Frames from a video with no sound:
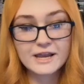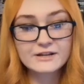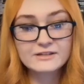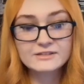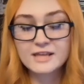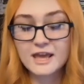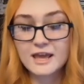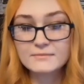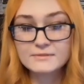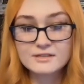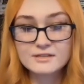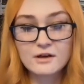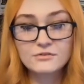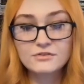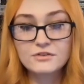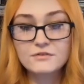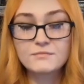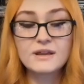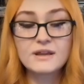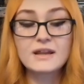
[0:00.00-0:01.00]
game, South
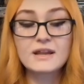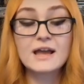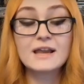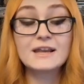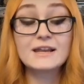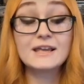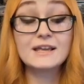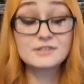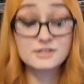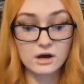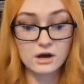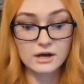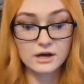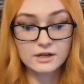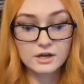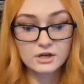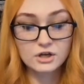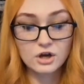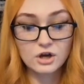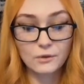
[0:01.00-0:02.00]
of Midnight, is not
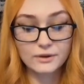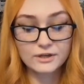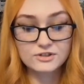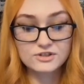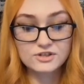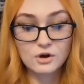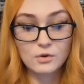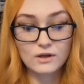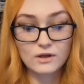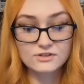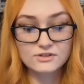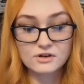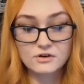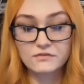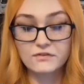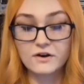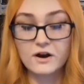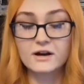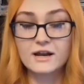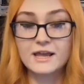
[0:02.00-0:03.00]
going so well so
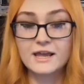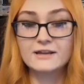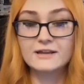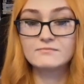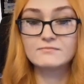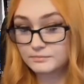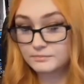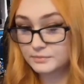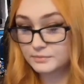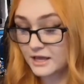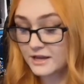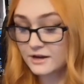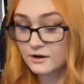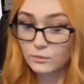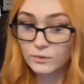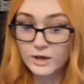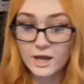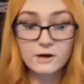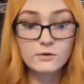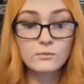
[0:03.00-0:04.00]
far. It, player
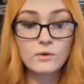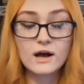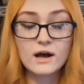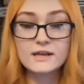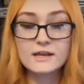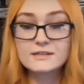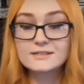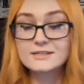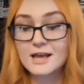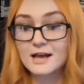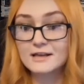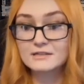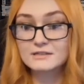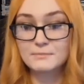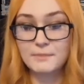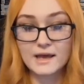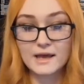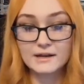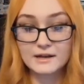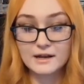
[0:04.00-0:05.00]
count wise, has
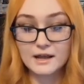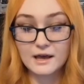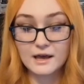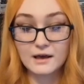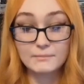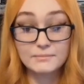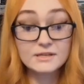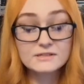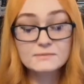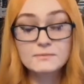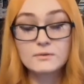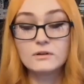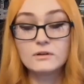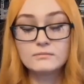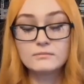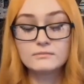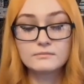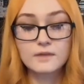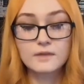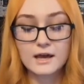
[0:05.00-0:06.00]
been abysmal.
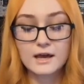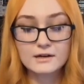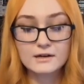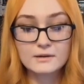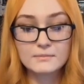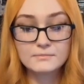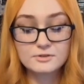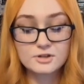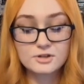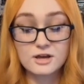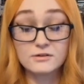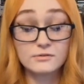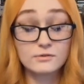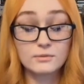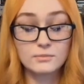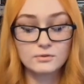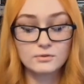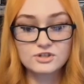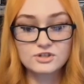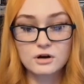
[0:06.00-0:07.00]
Had a
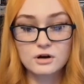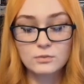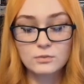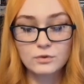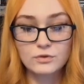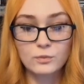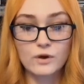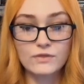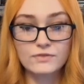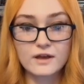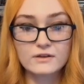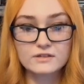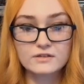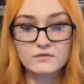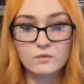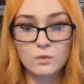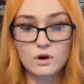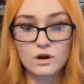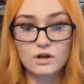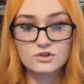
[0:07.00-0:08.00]
terrible start with
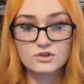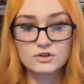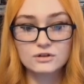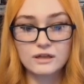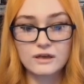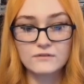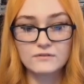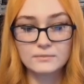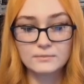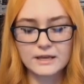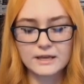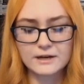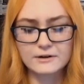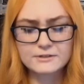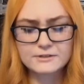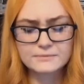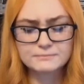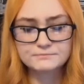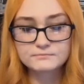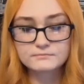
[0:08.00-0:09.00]
1,411
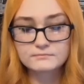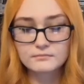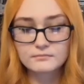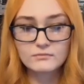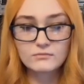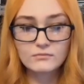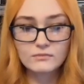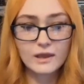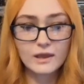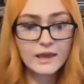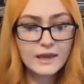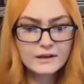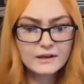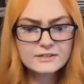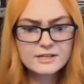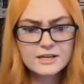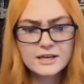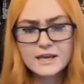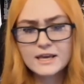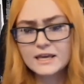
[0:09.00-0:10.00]
players.
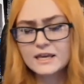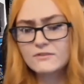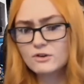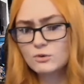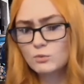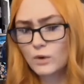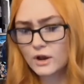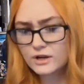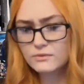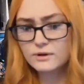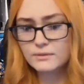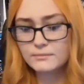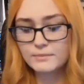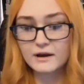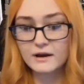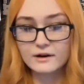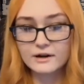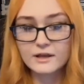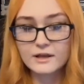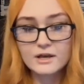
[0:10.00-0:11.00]
And even when you
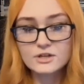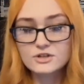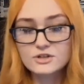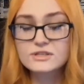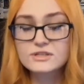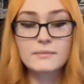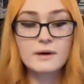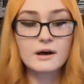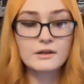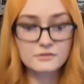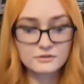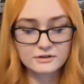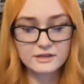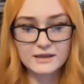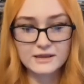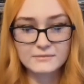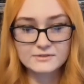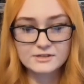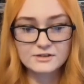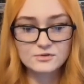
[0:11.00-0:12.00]
compare it to some other
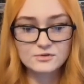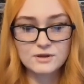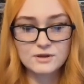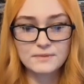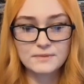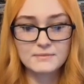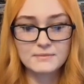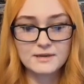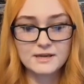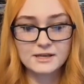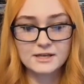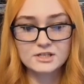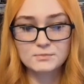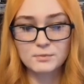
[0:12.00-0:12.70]
games that Sweet Baby Inc. has put